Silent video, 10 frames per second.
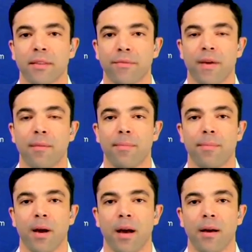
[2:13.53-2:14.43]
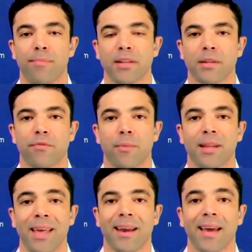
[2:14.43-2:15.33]
the Fed president from
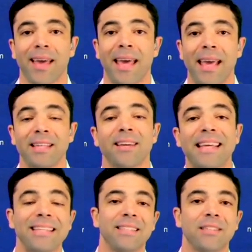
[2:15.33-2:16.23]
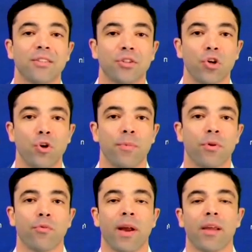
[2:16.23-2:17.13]
Atlanta, he said he sees the
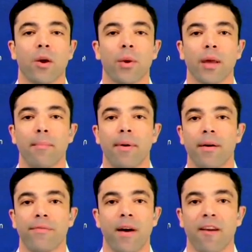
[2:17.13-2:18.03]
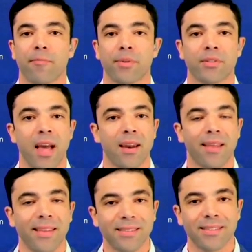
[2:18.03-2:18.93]
terminal rate going above 5%.
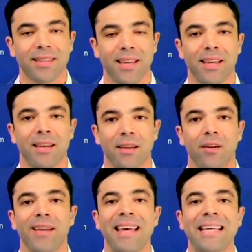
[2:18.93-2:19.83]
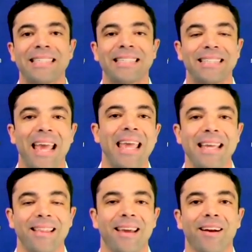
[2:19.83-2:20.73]
And this is key, Neil,
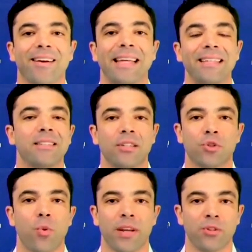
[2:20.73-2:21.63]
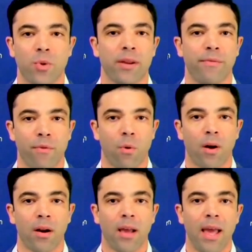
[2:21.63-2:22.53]
staying there into
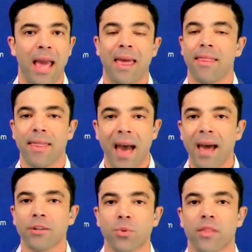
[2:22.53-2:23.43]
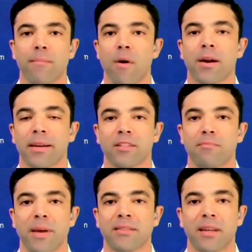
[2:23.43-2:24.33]
2024. And that is what the market
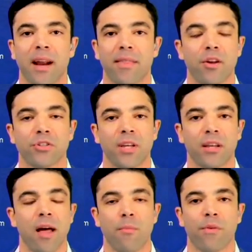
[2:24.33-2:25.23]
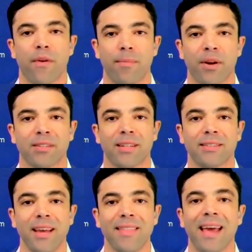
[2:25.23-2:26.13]
is missing. And I think you're seeing a lot more Fed
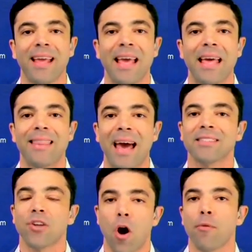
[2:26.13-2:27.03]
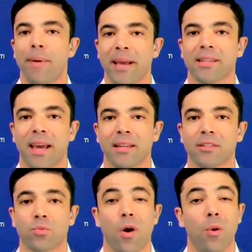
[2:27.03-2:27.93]
presidents say that. That is our base
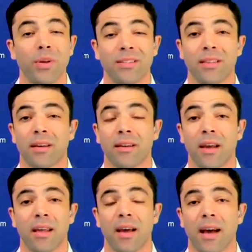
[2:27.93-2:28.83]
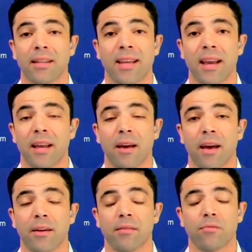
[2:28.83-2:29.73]
case as well. We see the
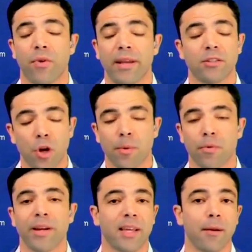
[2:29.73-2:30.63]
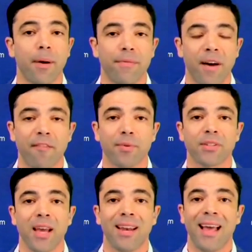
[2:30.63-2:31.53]
terminal rates get above
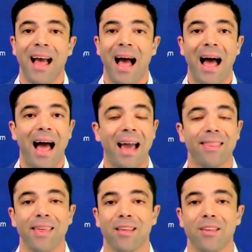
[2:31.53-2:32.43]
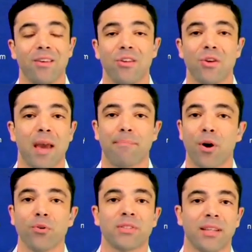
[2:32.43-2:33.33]
5%. I think you get
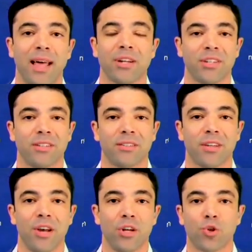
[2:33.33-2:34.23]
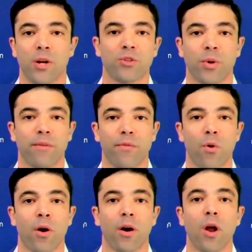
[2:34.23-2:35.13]
post-elections
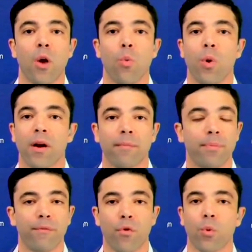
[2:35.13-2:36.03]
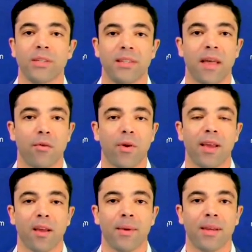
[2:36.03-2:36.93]
2024 where before we see that
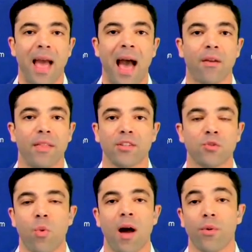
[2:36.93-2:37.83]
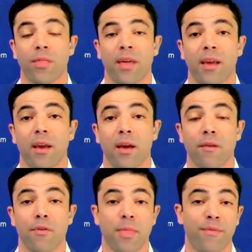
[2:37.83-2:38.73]
rate coming down. And this is why we think
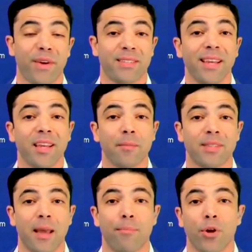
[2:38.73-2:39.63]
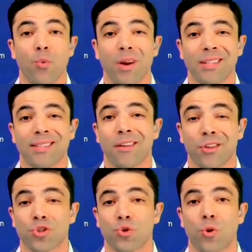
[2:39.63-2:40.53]
from the fixed income standpoint, you want to stay on
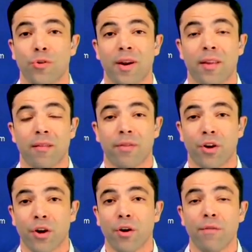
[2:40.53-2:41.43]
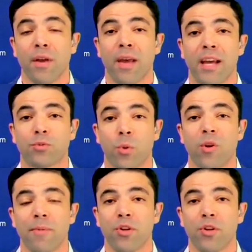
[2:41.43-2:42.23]
the shorter end of the curve. It's what we've been